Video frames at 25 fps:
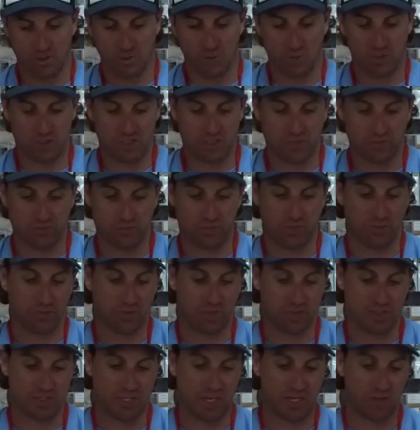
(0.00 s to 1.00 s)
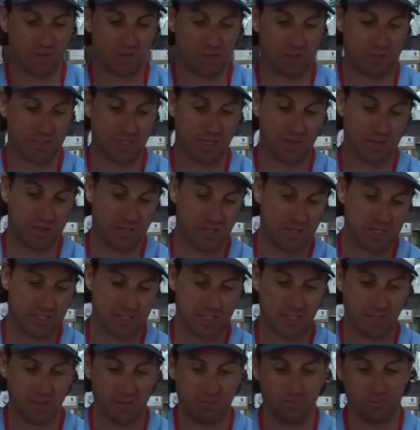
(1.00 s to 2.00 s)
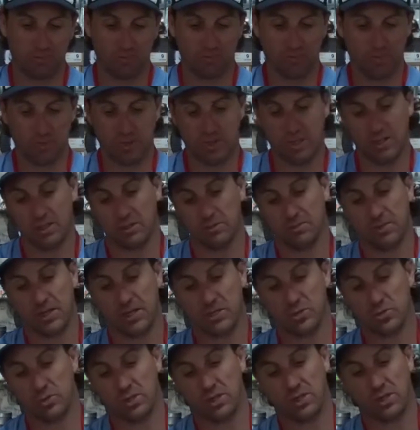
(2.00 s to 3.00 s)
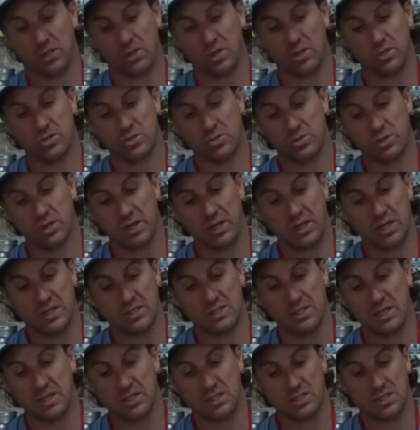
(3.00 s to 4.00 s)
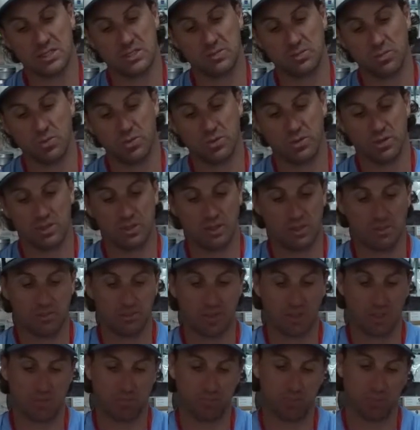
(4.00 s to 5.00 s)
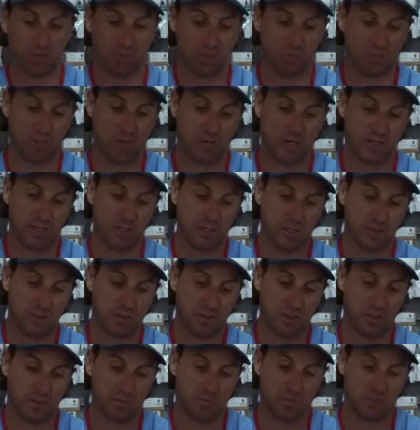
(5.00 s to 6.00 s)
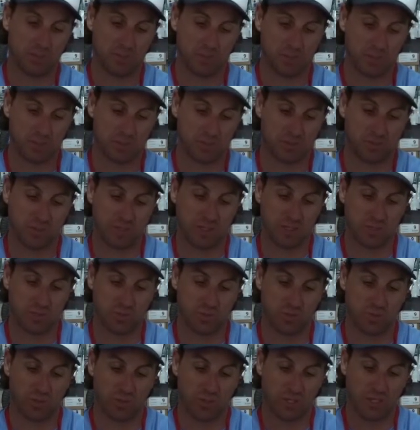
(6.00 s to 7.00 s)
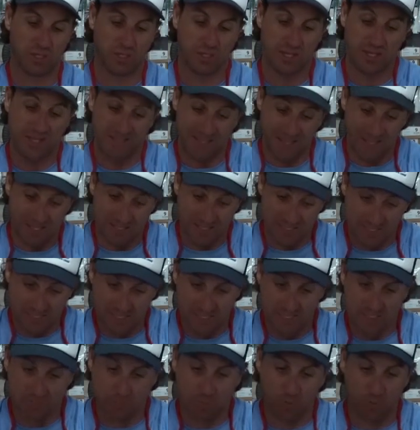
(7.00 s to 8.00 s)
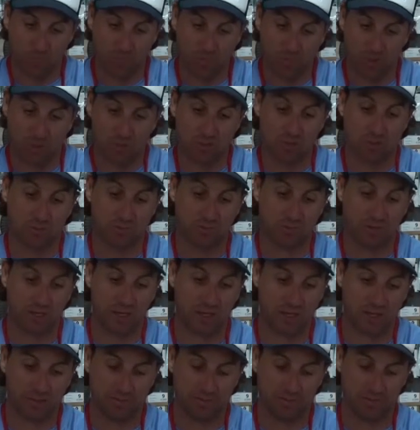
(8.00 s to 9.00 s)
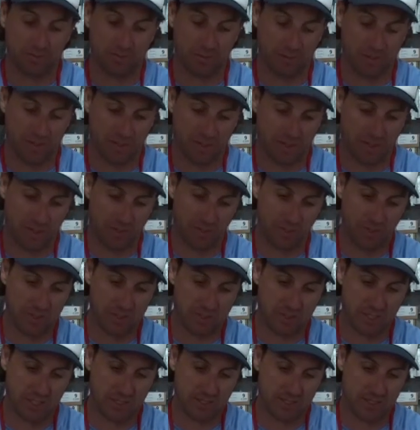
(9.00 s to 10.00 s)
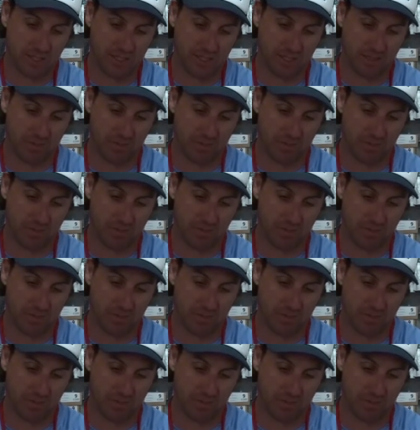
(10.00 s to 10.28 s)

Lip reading: Once I've trimmed this nail knot down nicely and make sure that it goes through the eyes nice and smoothly, I'm going to pull the braid a little bit just to make sure that it seats properly onto the fly line. And once that's done,